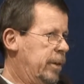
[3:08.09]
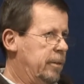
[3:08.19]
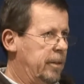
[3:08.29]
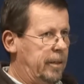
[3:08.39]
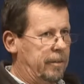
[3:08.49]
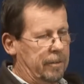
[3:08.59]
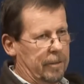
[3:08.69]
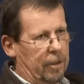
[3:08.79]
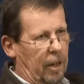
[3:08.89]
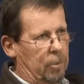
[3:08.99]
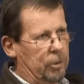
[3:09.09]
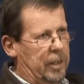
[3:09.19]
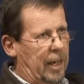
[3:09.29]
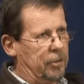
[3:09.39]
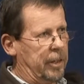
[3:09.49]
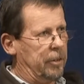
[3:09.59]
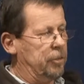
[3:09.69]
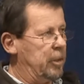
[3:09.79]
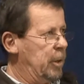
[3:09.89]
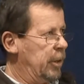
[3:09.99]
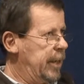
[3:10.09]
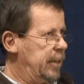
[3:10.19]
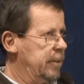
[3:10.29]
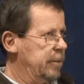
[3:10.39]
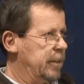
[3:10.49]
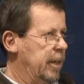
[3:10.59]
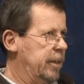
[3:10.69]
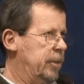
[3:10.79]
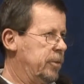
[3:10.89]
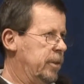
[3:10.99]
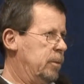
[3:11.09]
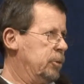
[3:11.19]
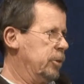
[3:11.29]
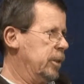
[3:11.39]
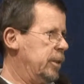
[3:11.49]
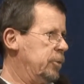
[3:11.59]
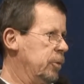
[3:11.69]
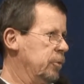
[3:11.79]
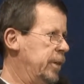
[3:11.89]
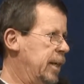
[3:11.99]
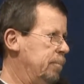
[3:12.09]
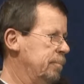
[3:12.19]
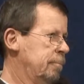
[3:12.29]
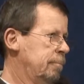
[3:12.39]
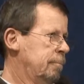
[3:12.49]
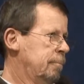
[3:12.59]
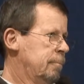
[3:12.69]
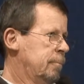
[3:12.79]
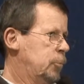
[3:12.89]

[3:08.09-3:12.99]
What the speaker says: However, the die was cast against him, I guess, and he was really sort of set up